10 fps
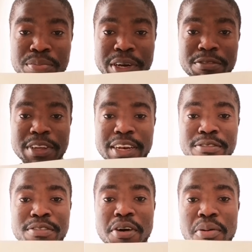
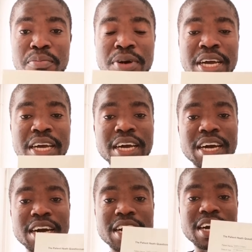pre-filled form
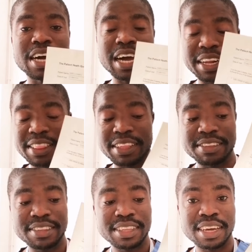at
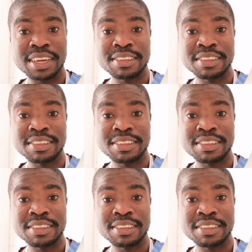this